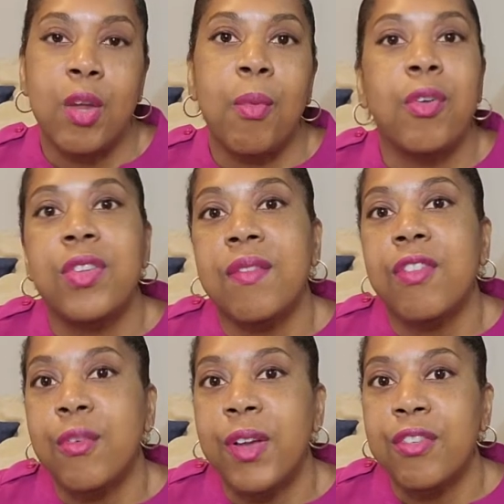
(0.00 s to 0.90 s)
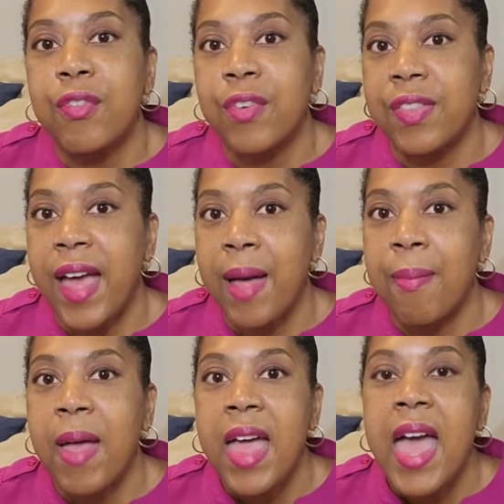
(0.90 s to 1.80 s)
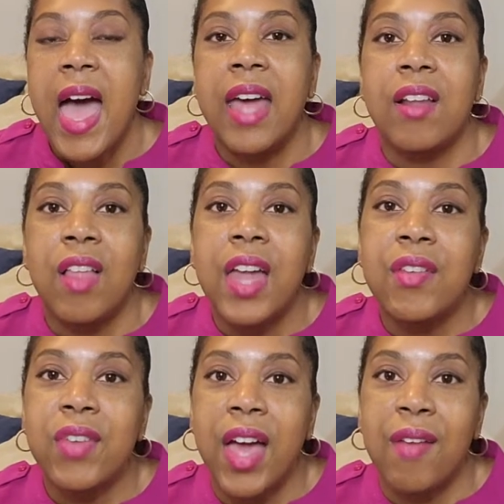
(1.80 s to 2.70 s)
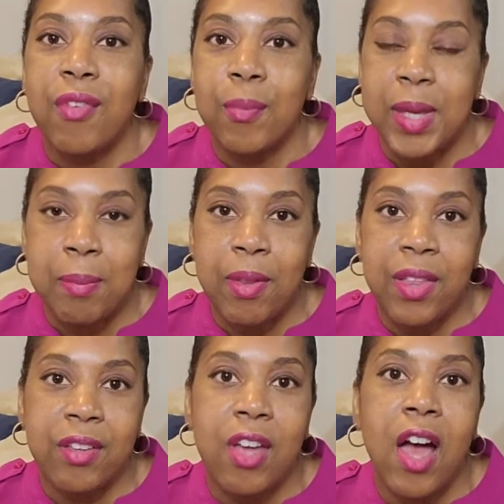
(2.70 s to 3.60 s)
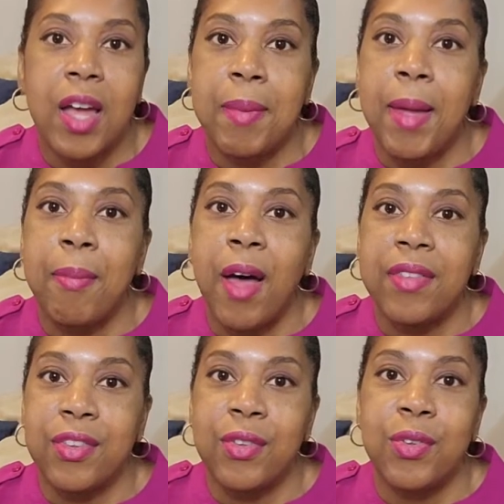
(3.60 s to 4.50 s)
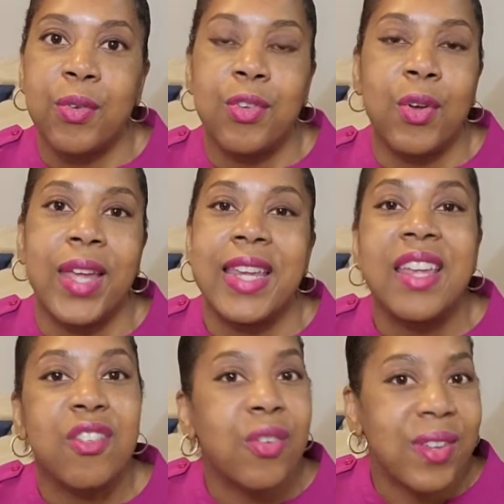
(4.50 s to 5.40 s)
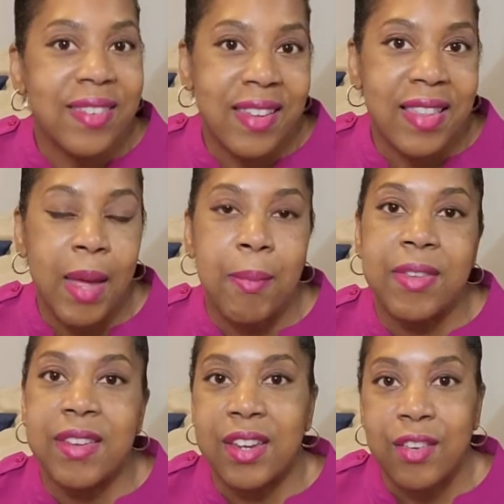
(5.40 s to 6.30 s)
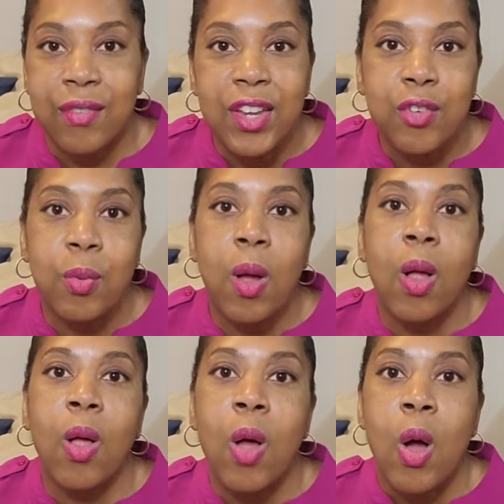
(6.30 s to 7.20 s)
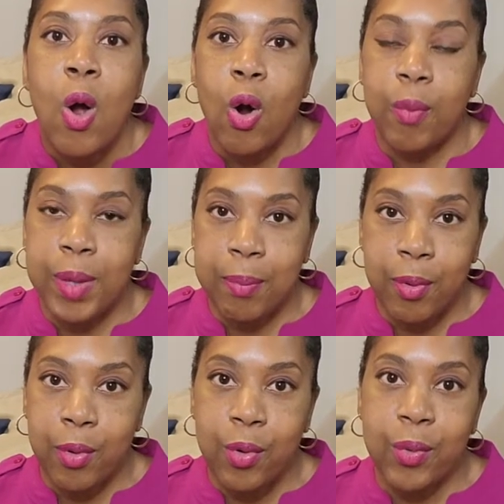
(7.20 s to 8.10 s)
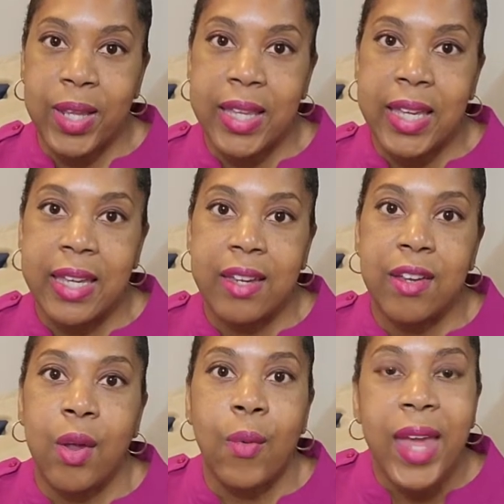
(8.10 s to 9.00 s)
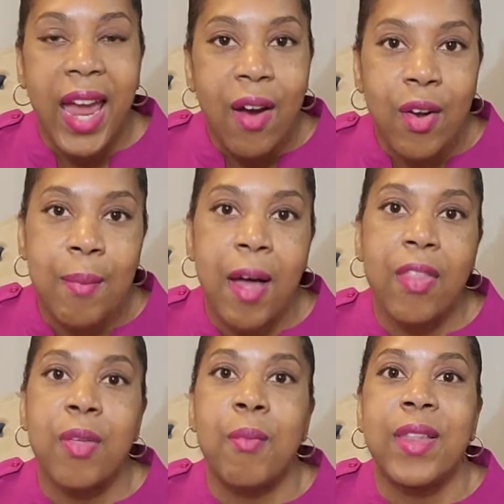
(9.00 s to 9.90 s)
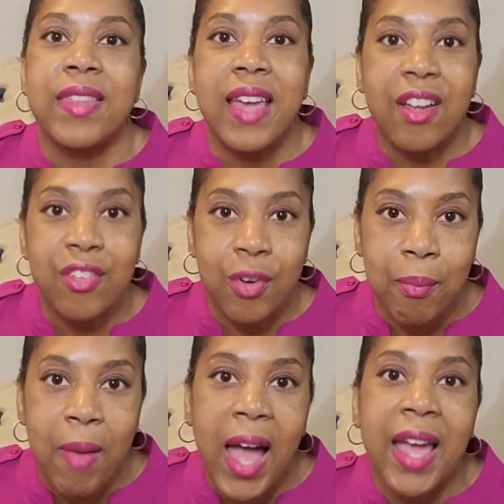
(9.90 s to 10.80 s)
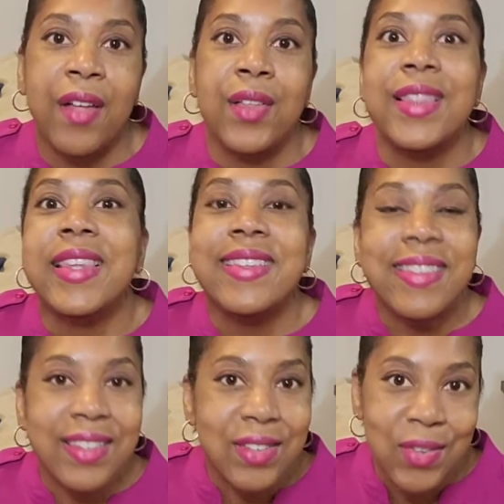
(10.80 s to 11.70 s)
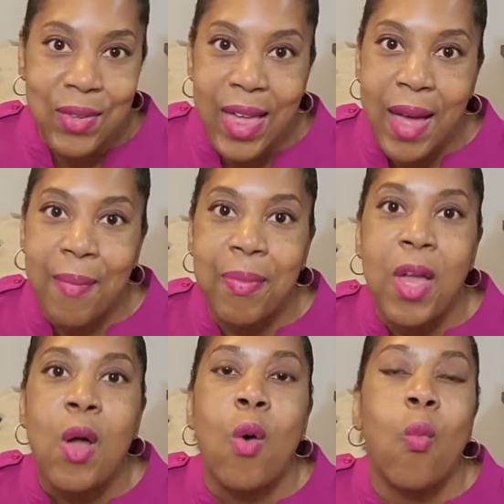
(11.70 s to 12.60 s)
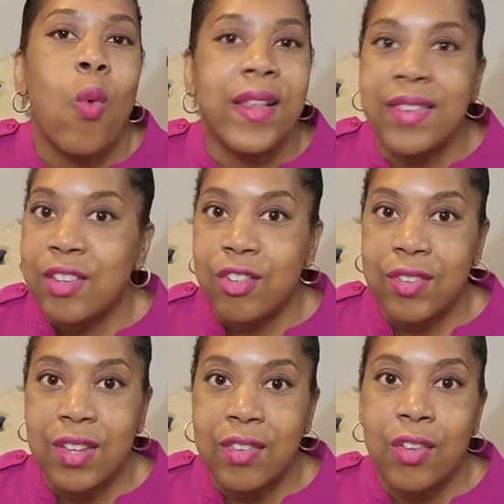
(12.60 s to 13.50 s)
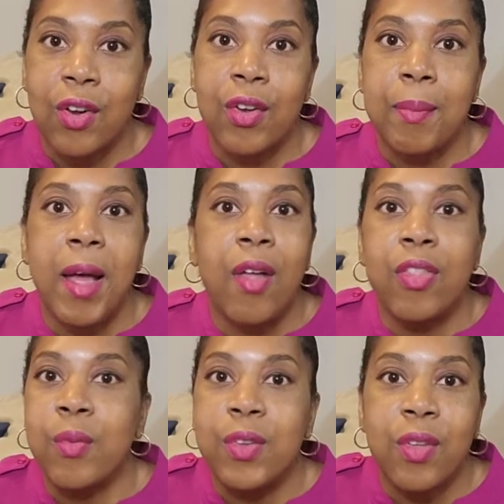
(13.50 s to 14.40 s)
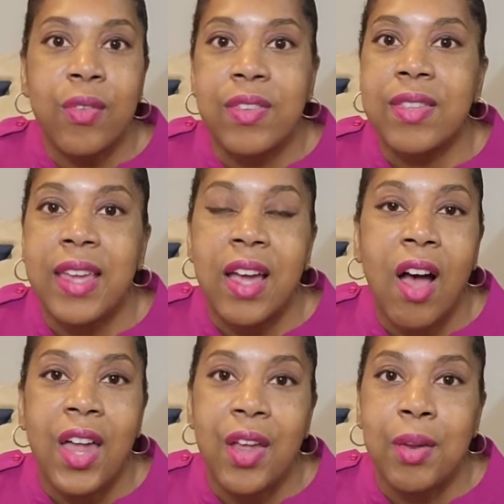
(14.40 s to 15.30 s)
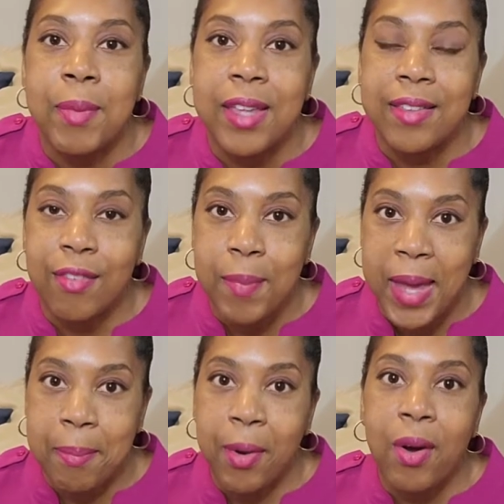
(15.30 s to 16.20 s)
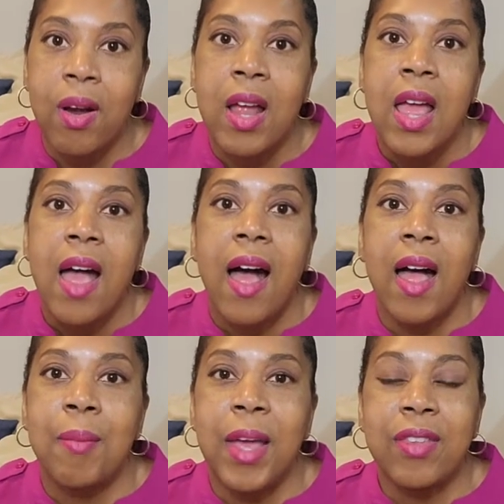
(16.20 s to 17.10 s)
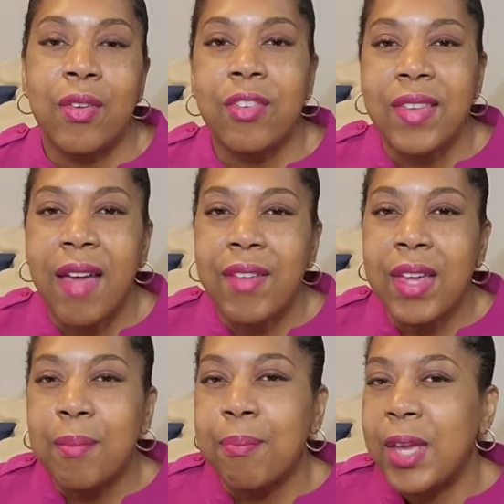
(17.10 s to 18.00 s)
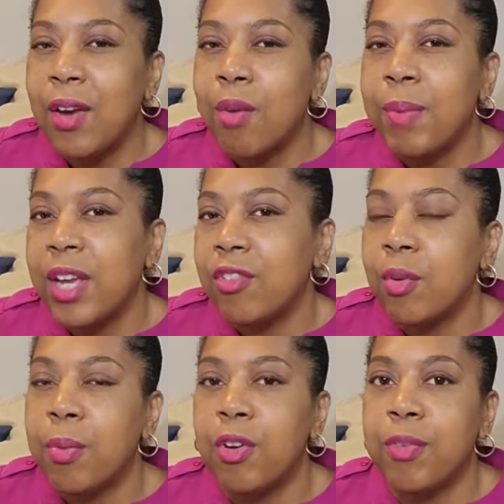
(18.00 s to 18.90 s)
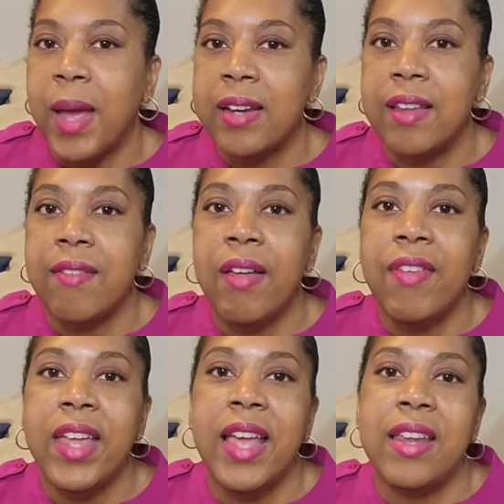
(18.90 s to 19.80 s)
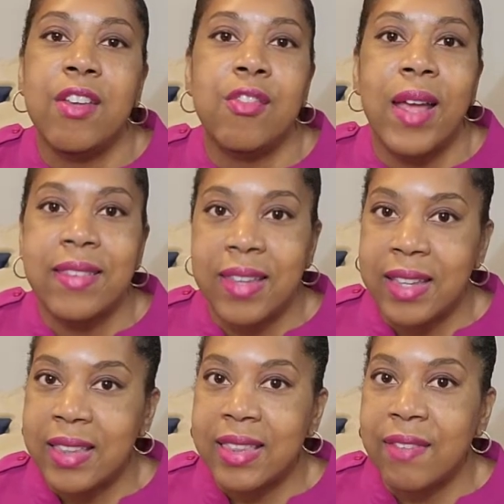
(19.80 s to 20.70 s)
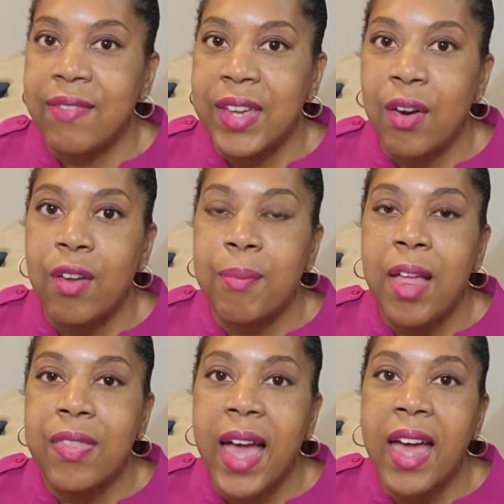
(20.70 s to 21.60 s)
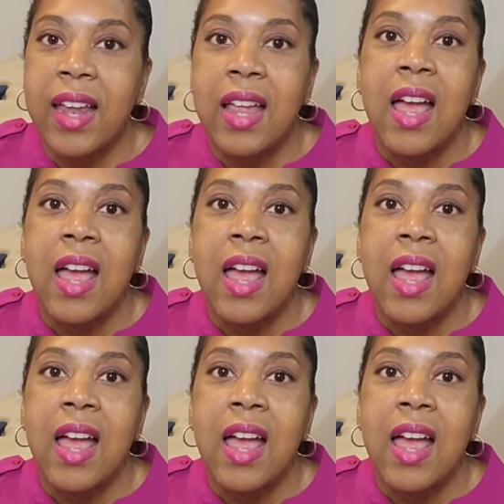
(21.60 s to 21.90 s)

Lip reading: most influential for them. And a lot of time for people, they'll talk about bosses who took an interest in them as an individual, or people who really, cared about them, went the extra mile, listened to them, wasn't just concerned about the results that they got on a piece of paper. And so just having a bigger picture perspective of it and addressing the fear about that